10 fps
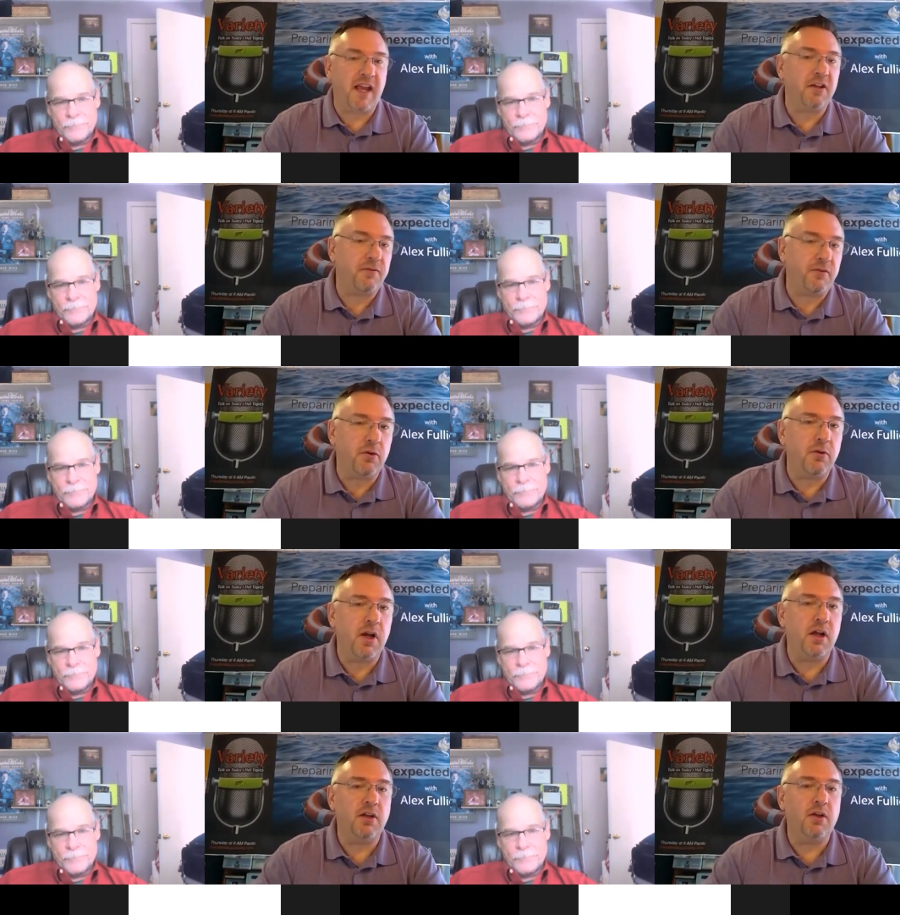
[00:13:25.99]
Speaker 1: Thanks for
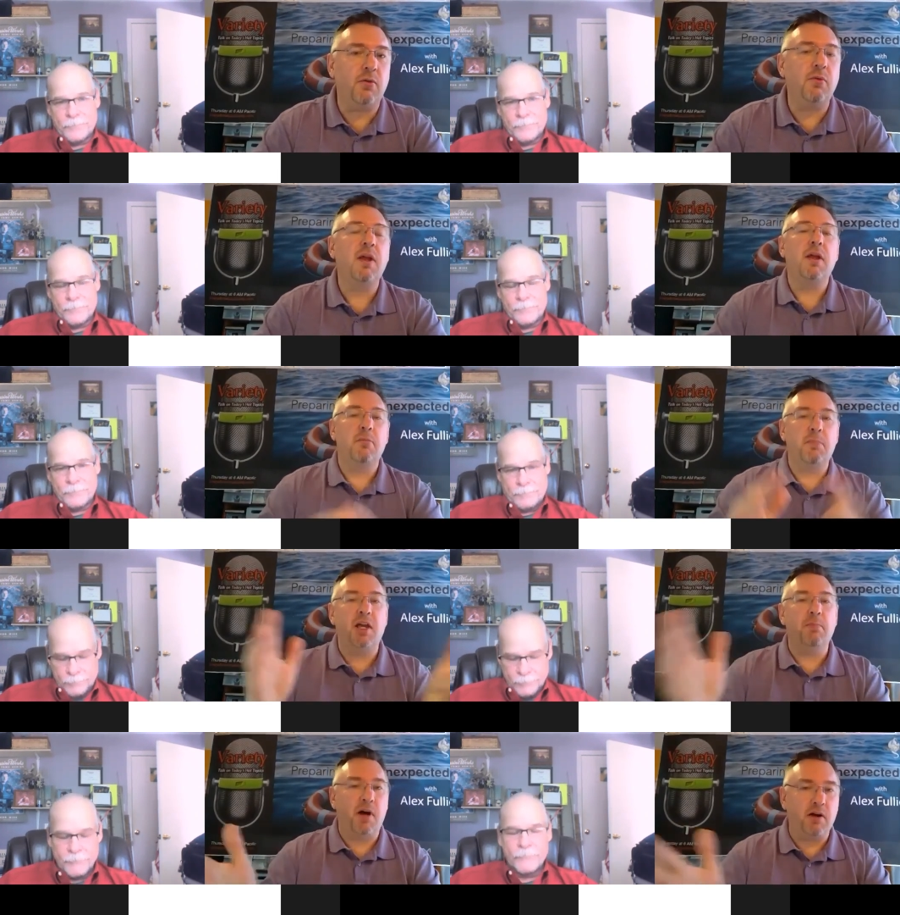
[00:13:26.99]
uh, you know
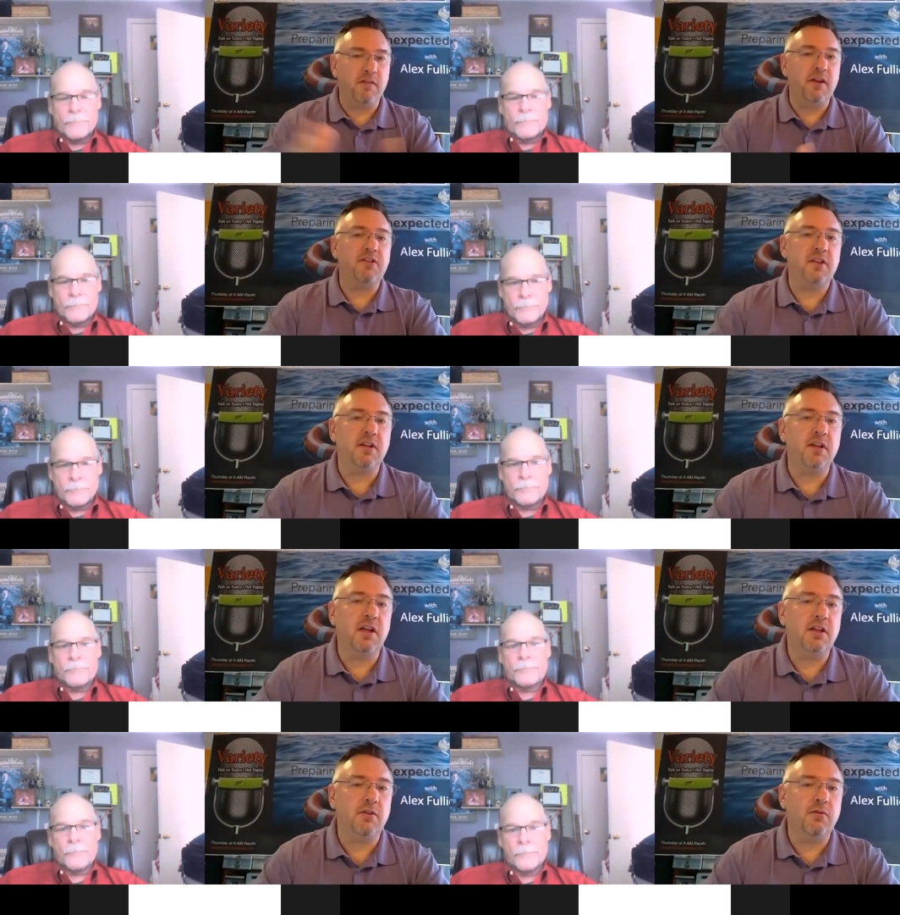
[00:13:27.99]
being a part of this, and
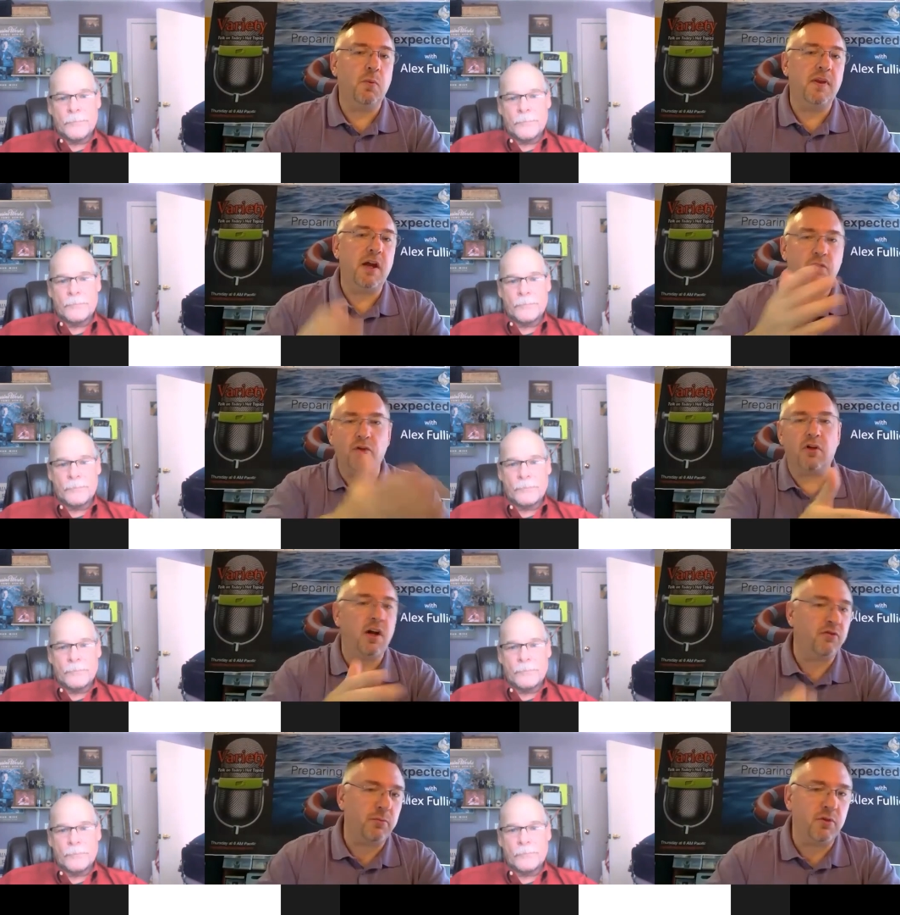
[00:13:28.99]
uh, you know, without your
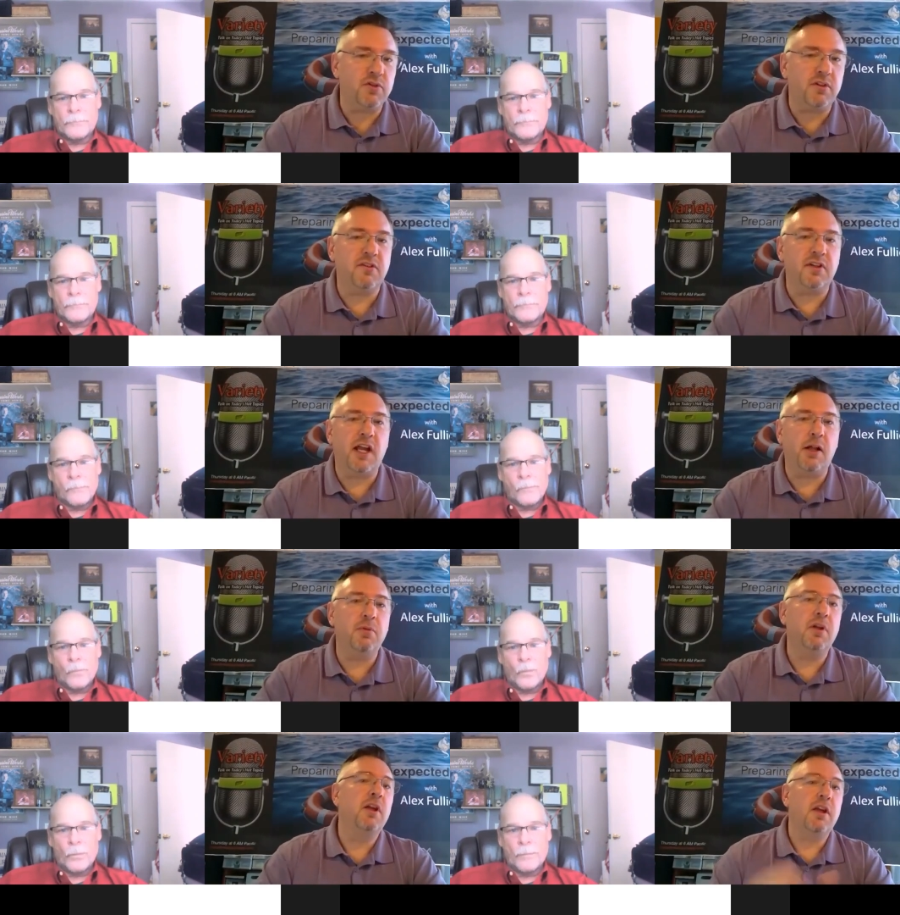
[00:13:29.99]
contributions and
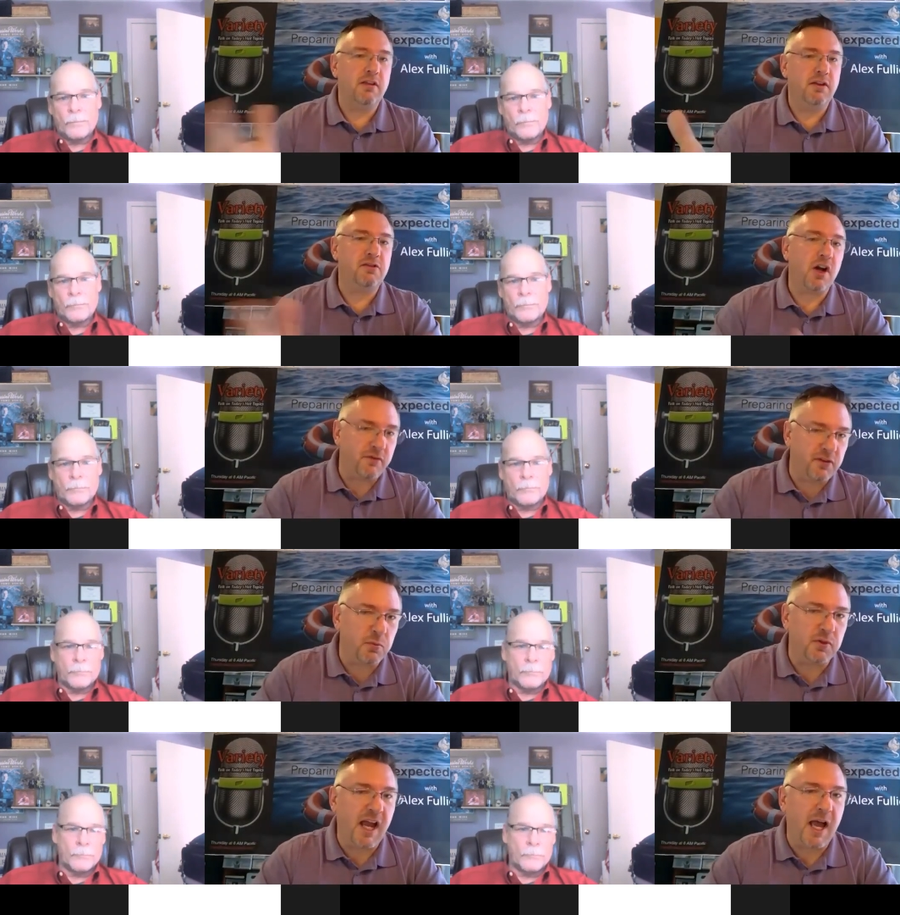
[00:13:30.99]
help, this
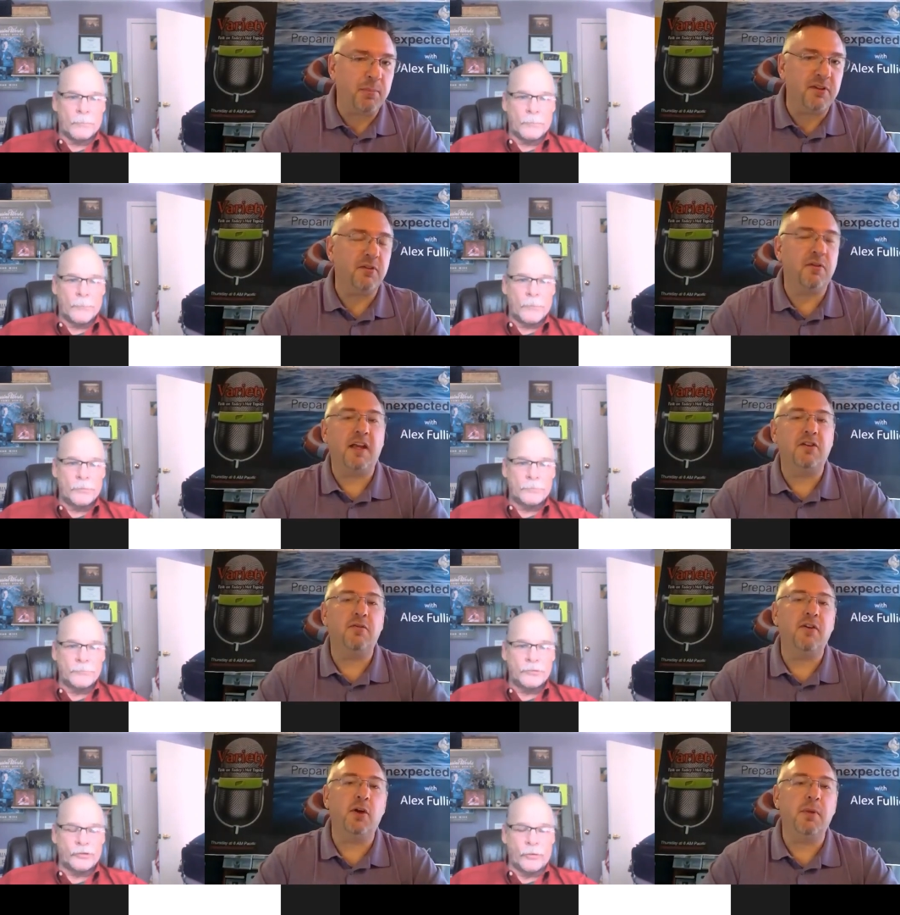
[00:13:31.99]
conference wouldn't have happened. So thank
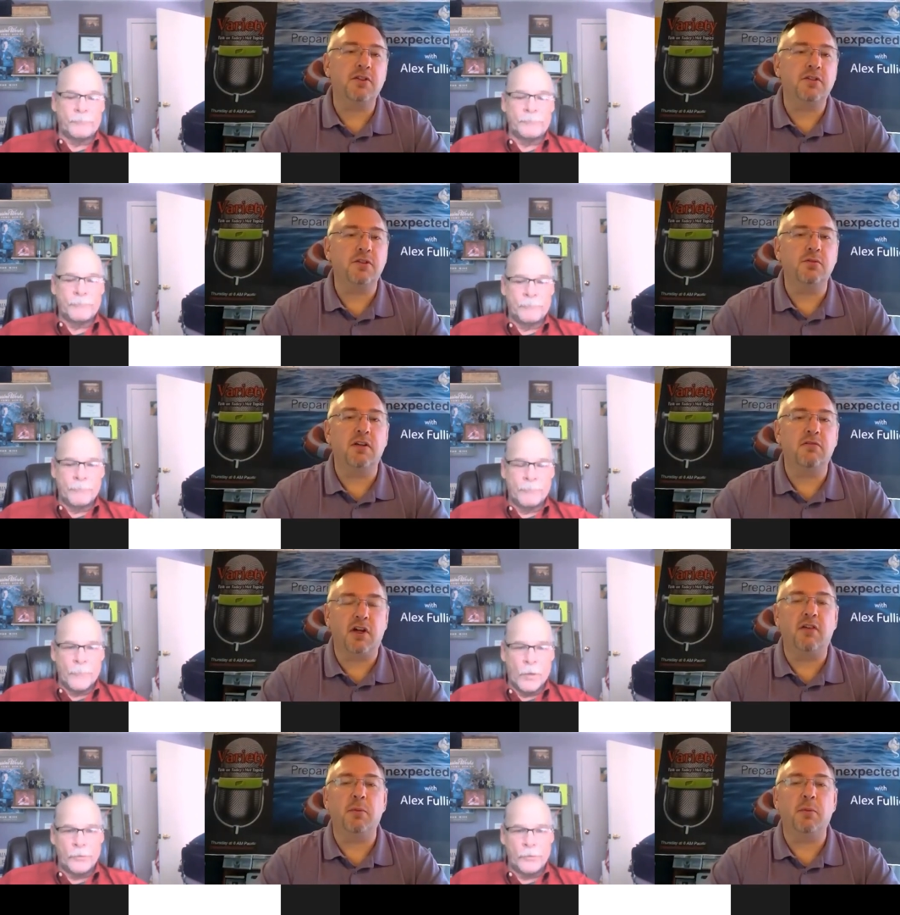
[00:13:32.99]
you very sure. much. To, uh,